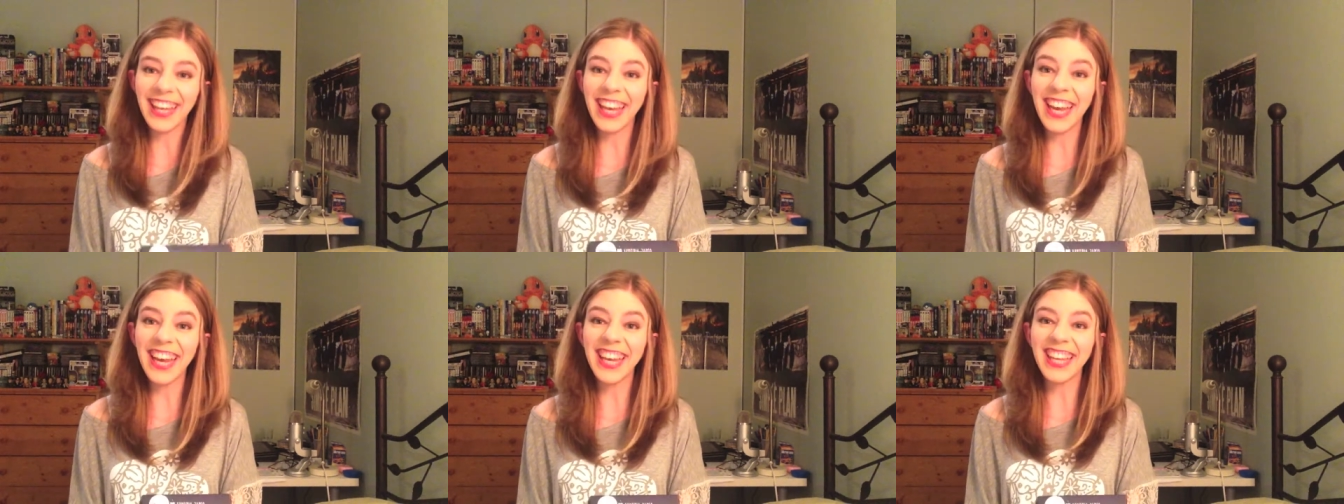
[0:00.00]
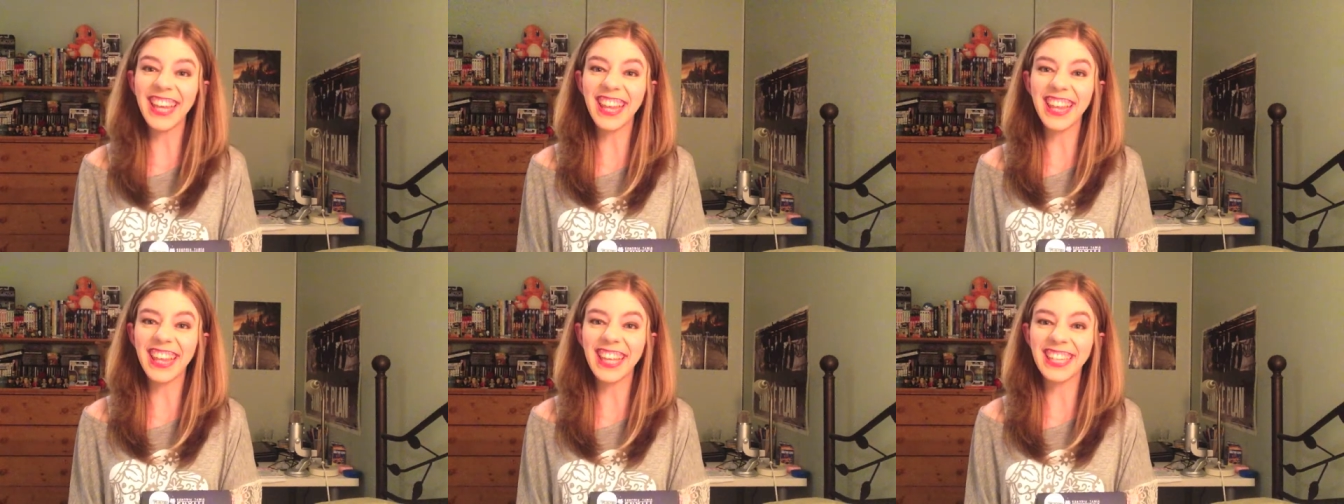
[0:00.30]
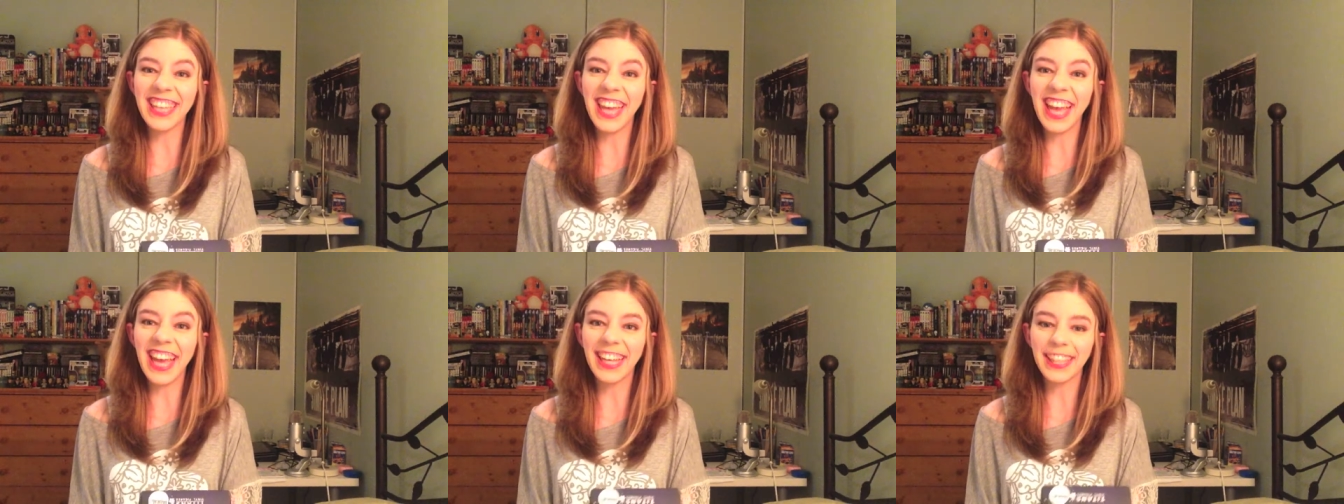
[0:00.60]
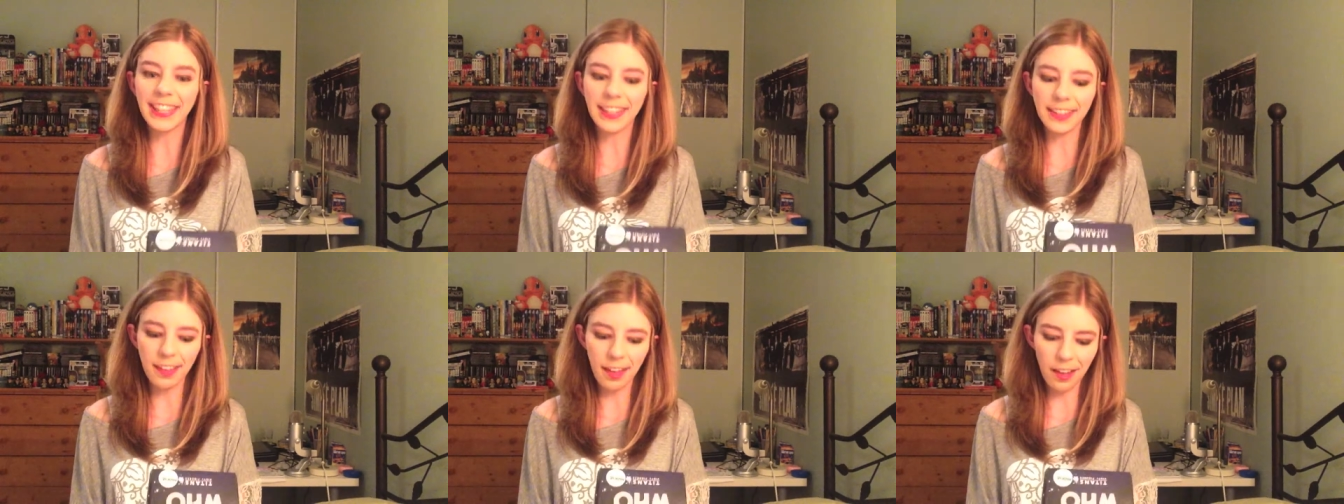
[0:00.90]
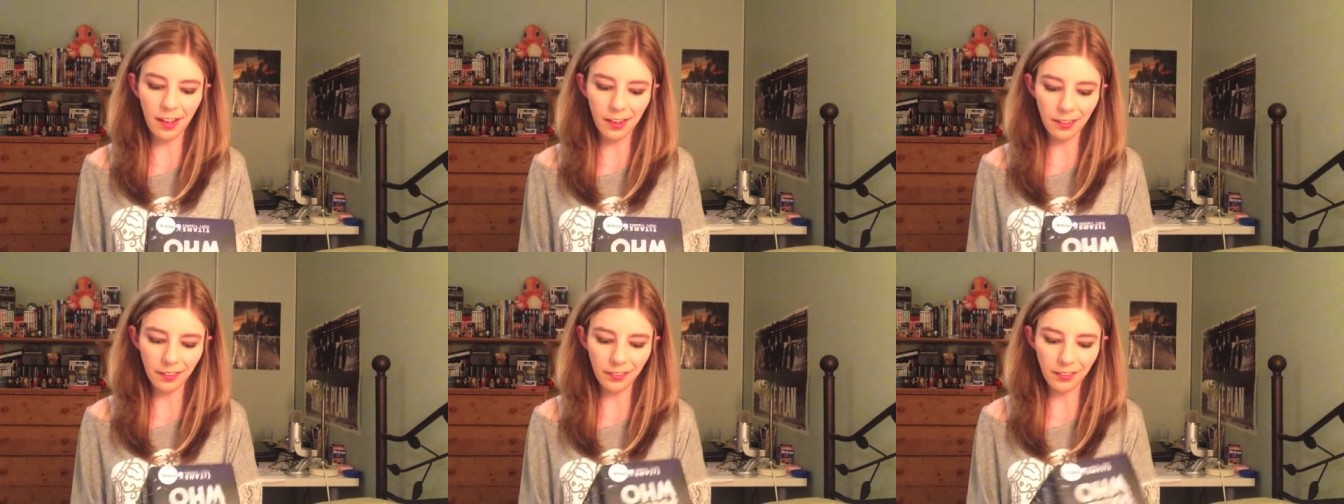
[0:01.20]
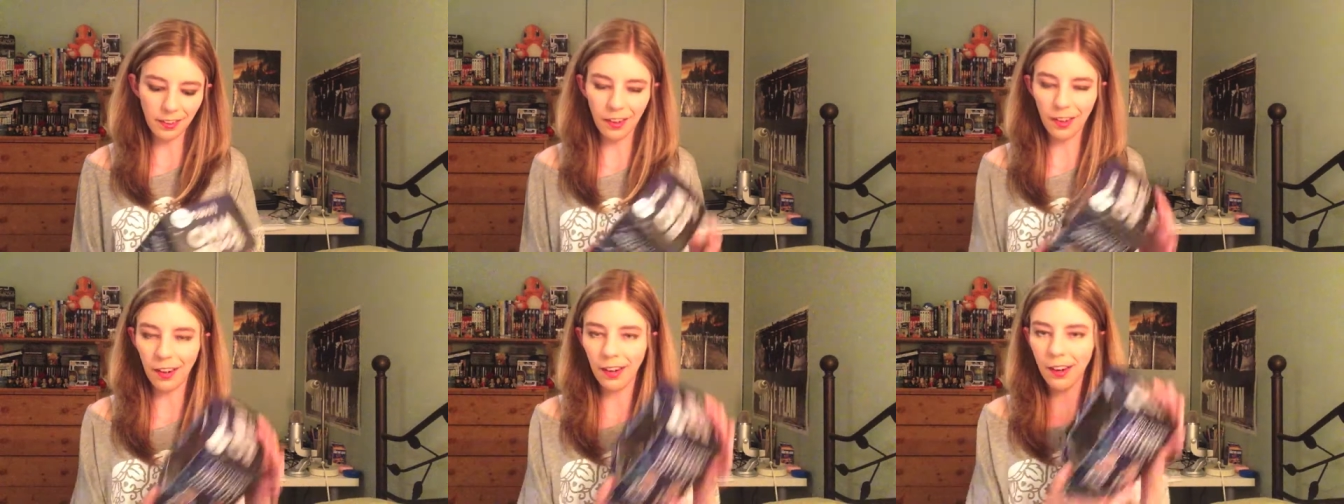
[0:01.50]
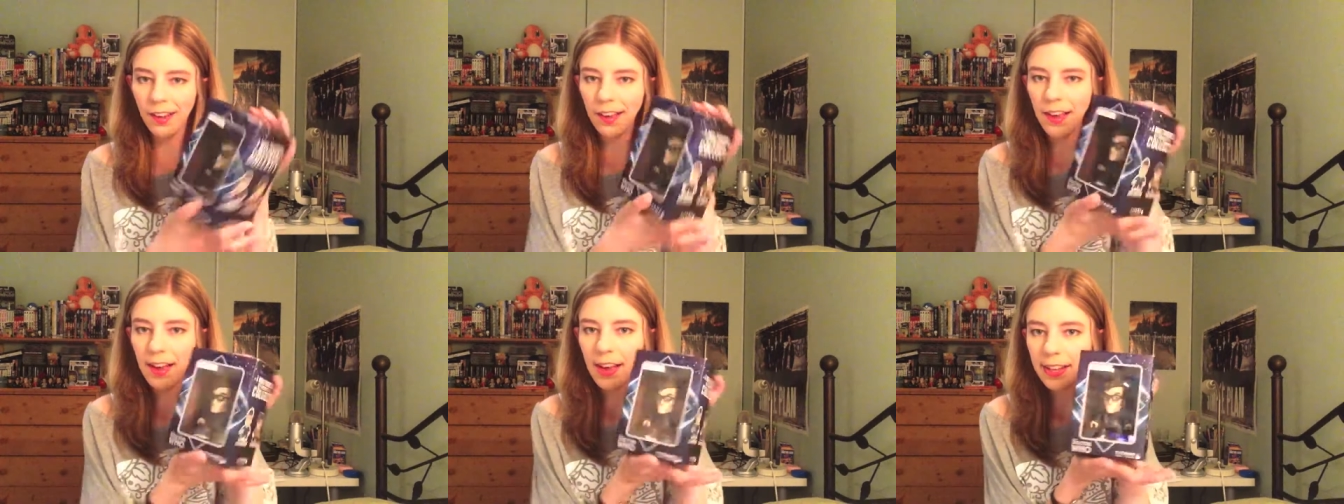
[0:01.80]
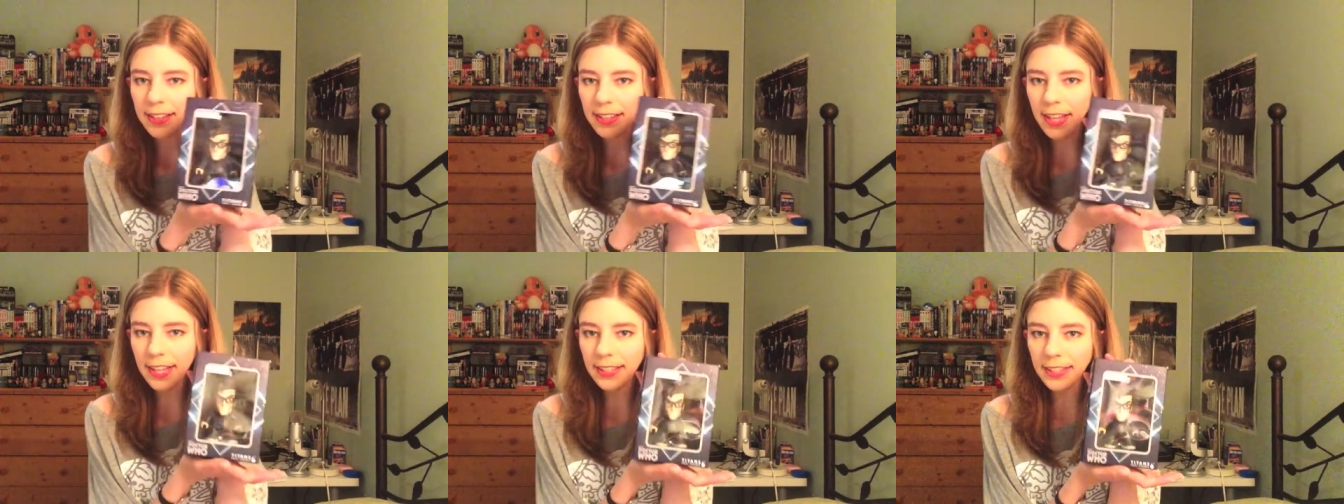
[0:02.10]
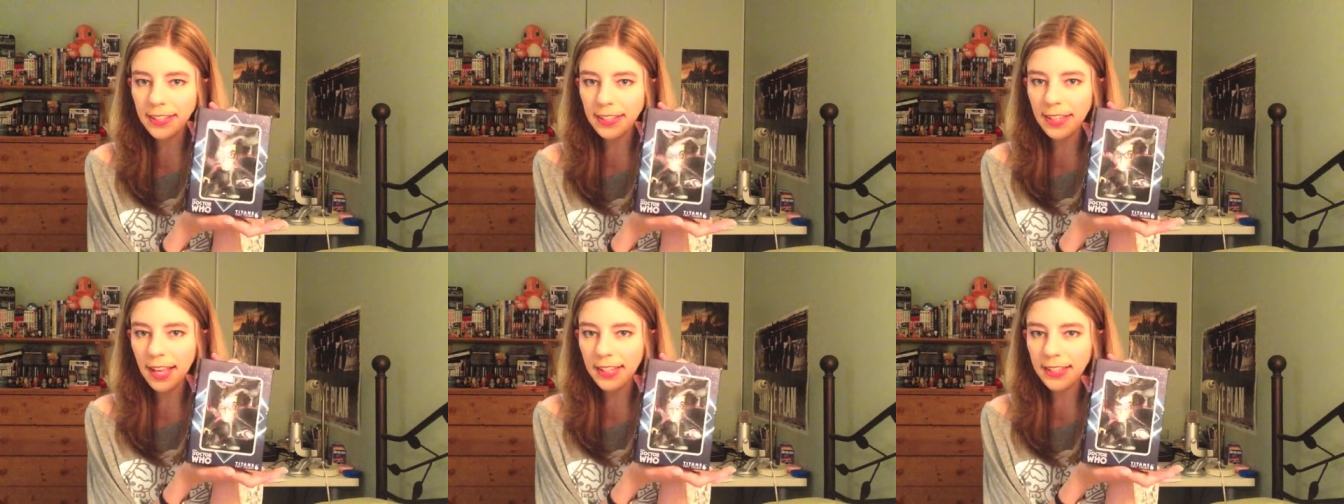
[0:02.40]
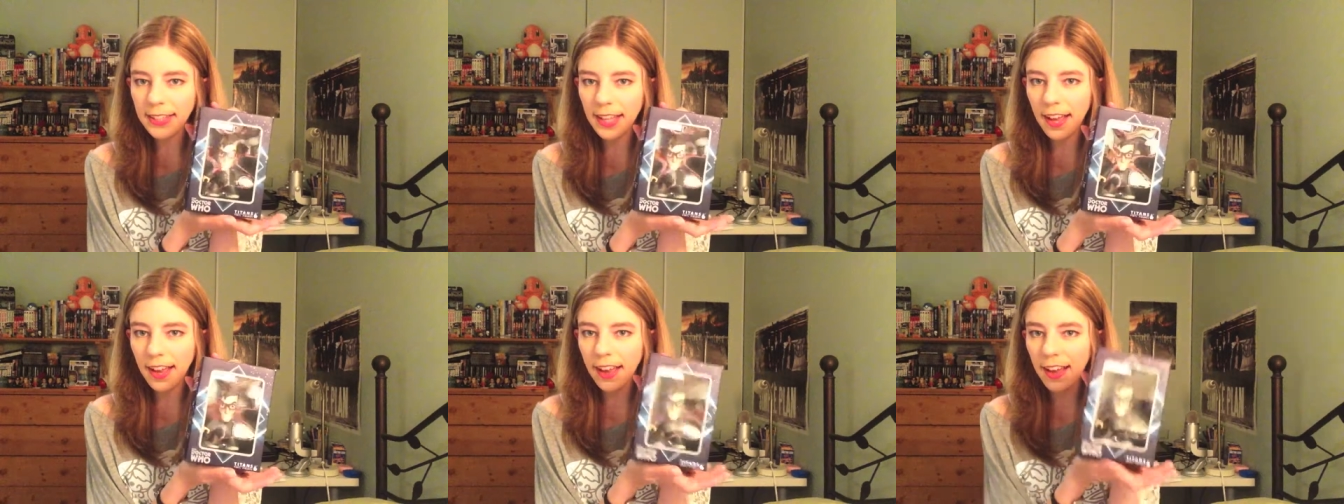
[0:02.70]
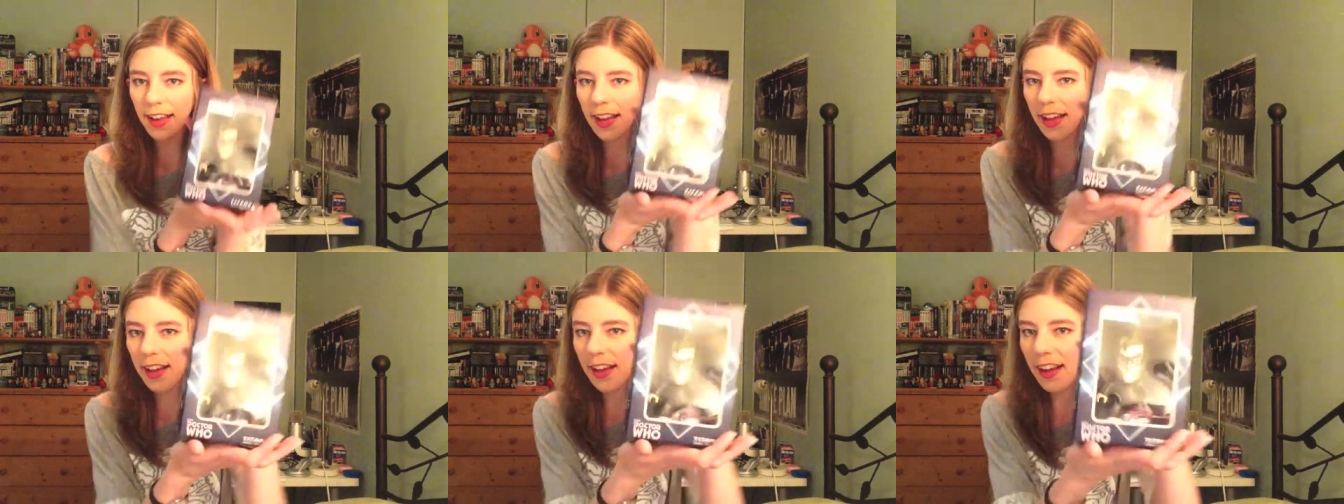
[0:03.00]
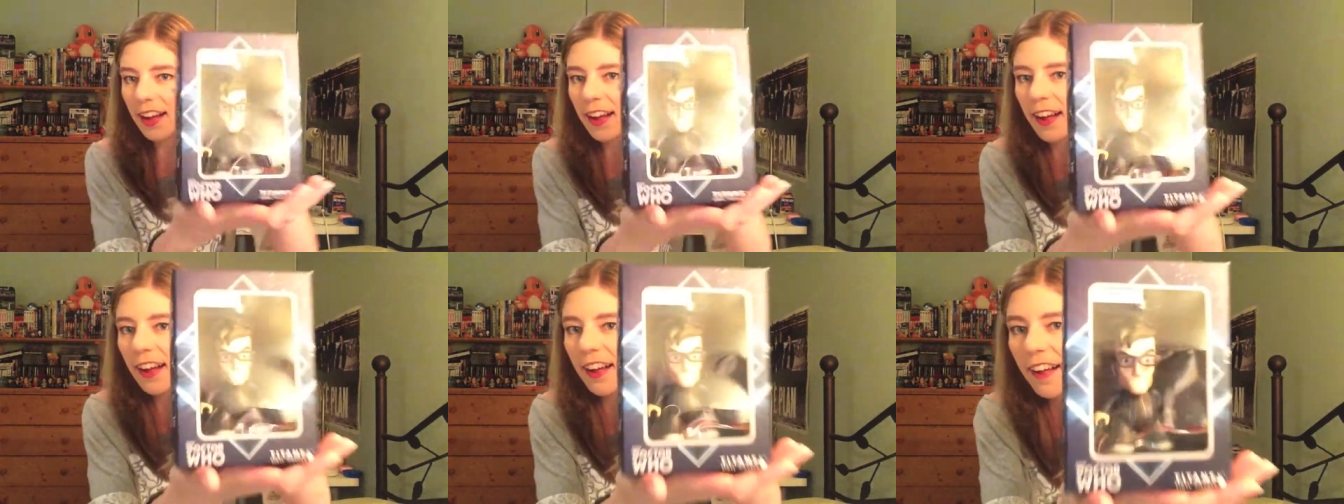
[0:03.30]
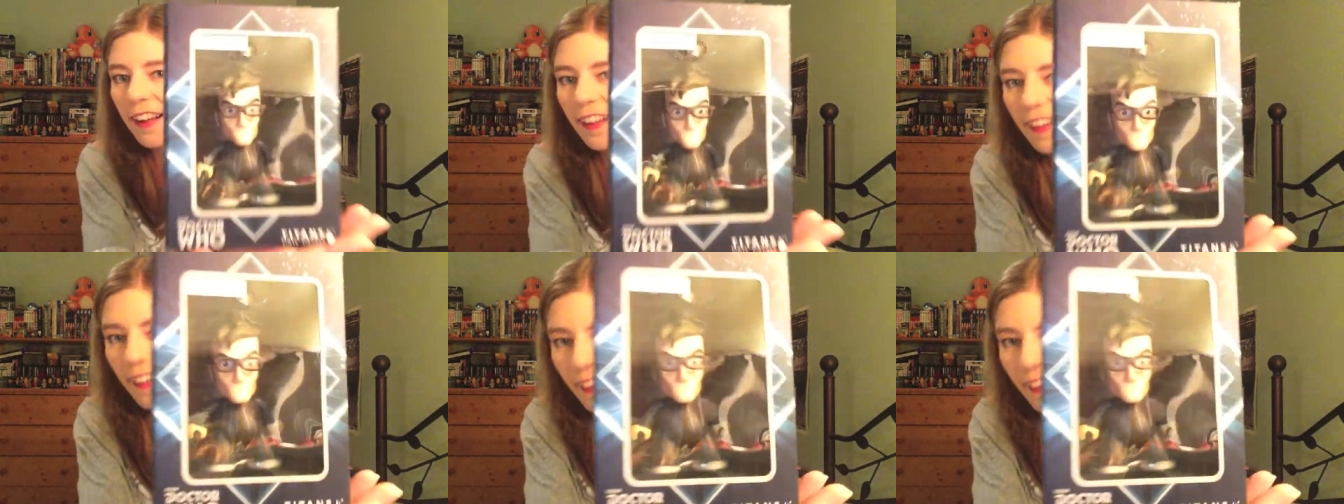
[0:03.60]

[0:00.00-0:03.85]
It's the 10th Doctor. Dun dun dun